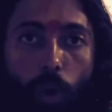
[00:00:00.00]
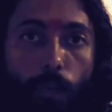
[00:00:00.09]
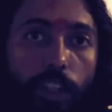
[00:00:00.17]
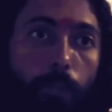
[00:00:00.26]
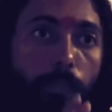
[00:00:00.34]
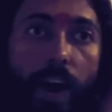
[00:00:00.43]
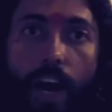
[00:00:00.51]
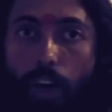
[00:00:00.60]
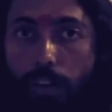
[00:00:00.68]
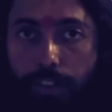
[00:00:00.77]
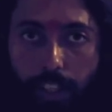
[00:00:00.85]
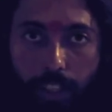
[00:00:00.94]
over the
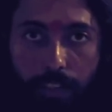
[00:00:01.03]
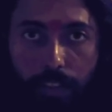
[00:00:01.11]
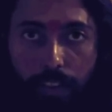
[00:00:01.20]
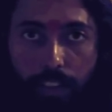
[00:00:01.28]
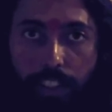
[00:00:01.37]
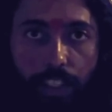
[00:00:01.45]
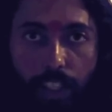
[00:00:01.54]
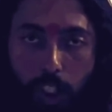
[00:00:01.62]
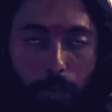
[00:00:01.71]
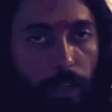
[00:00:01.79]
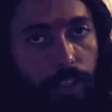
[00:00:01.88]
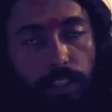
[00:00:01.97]
pyre of their dead
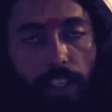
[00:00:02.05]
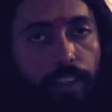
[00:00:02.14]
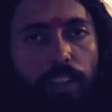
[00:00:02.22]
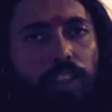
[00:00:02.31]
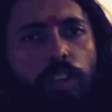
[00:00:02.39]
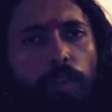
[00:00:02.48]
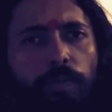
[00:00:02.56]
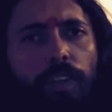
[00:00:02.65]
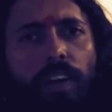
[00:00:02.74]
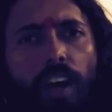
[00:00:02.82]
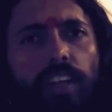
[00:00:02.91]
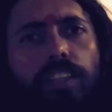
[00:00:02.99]
husbands and
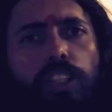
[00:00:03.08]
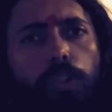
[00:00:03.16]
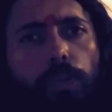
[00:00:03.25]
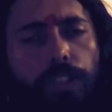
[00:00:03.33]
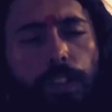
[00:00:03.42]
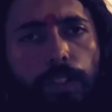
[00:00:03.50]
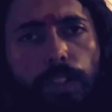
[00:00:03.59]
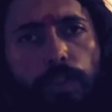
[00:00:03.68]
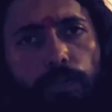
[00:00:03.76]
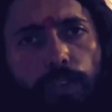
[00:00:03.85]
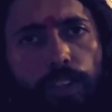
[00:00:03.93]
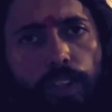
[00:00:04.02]
other situations.